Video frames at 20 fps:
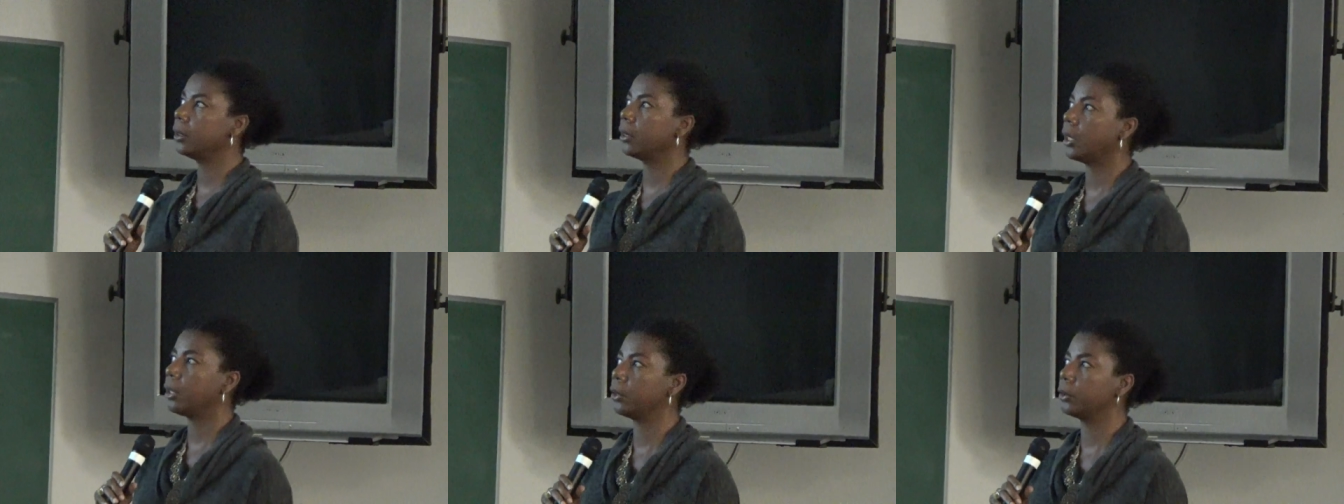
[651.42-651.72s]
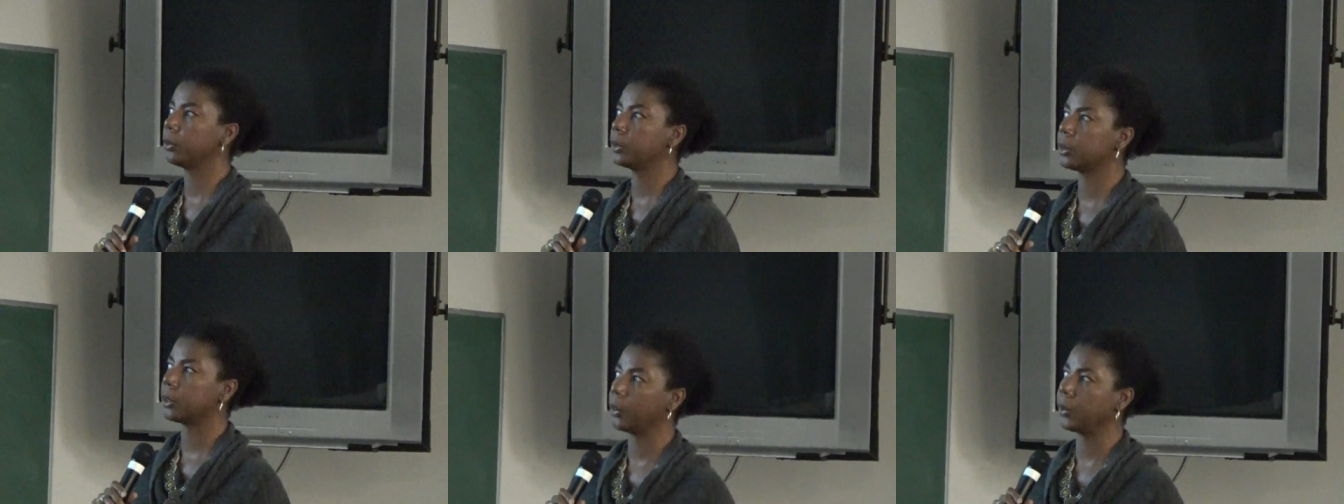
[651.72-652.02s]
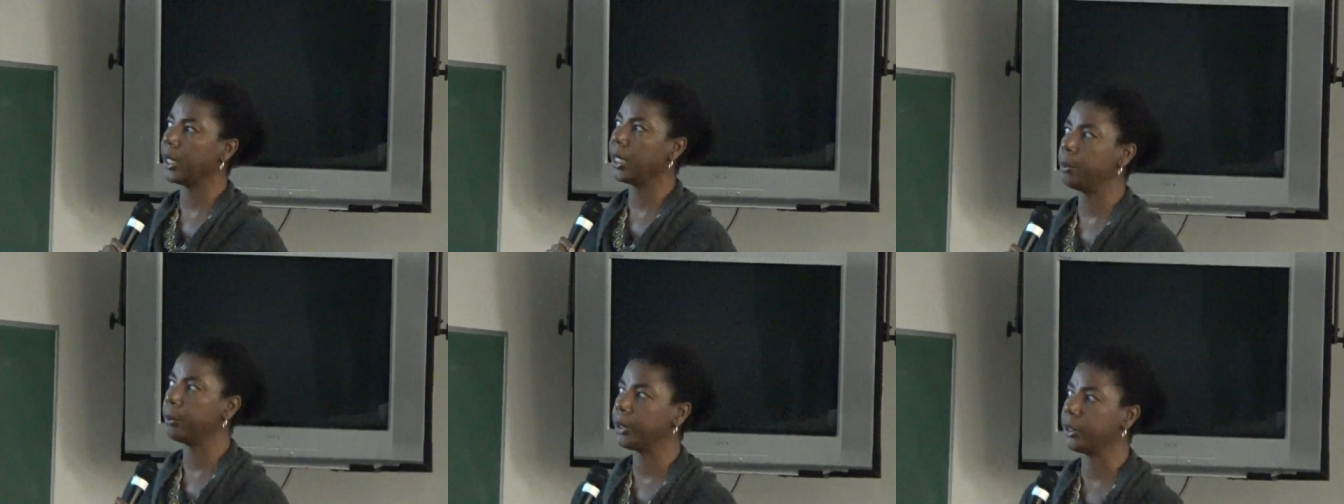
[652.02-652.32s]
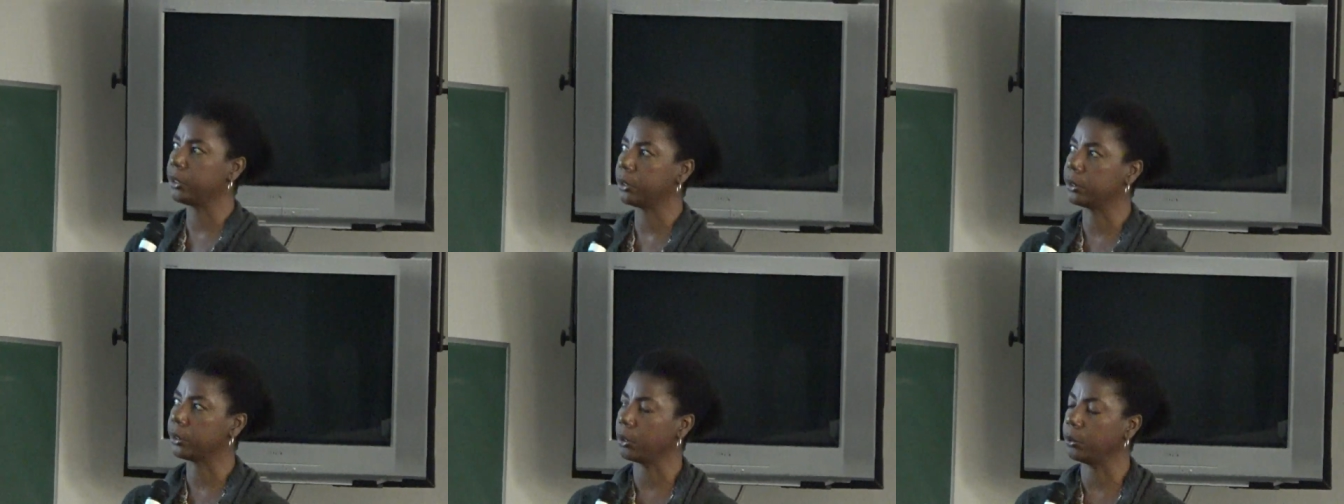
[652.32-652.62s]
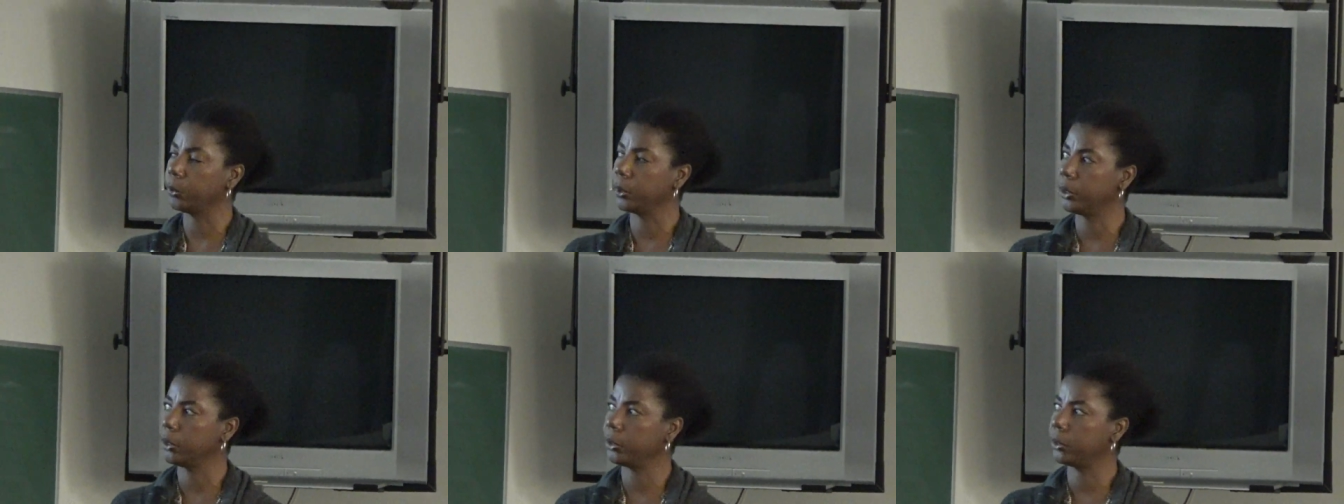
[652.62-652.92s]
you know, so images, so
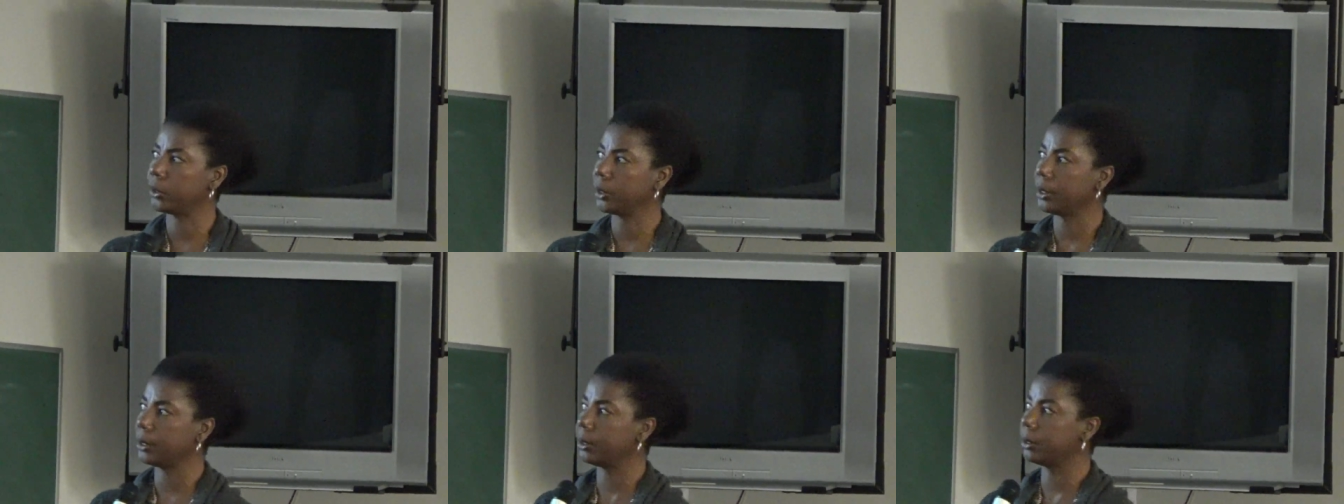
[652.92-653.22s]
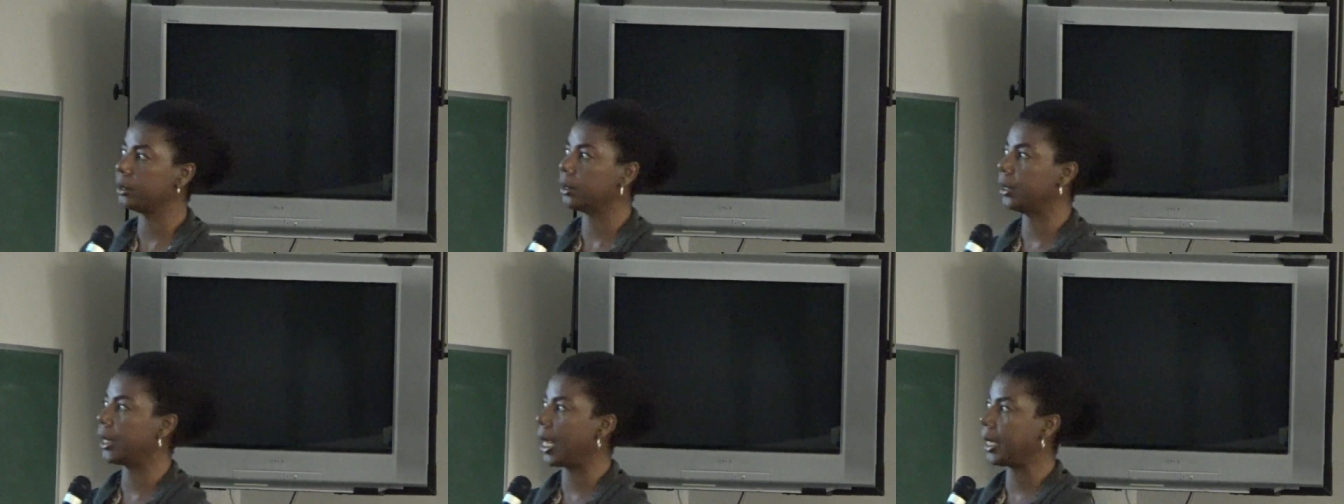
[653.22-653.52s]
when you see, this is a